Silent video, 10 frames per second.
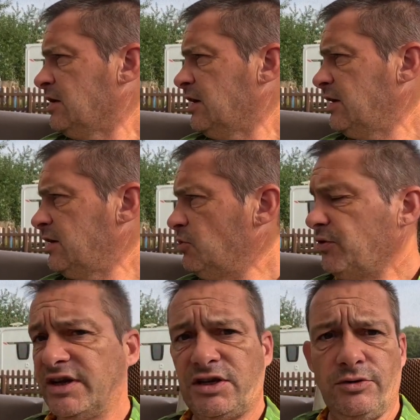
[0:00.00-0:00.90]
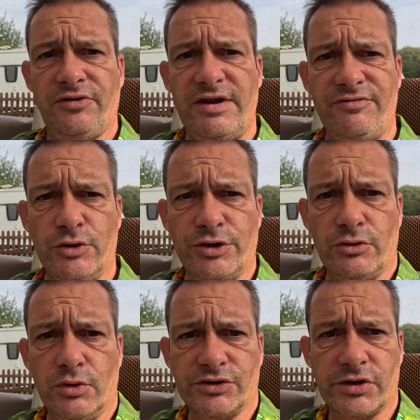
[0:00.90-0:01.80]
uh, but thank you for everyone
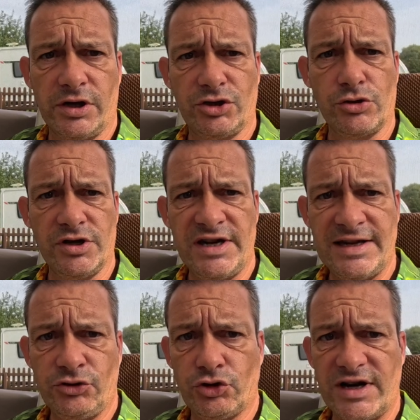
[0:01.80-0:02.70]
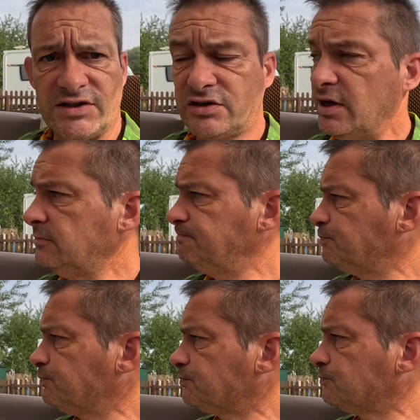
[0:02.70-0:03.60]
who was showing interest
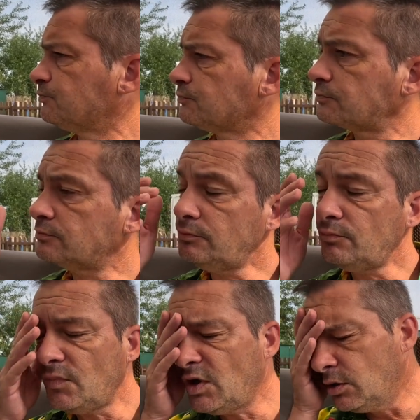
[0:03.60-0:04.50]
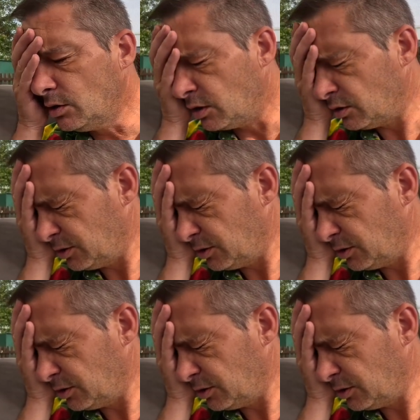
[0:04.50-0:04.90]
oh.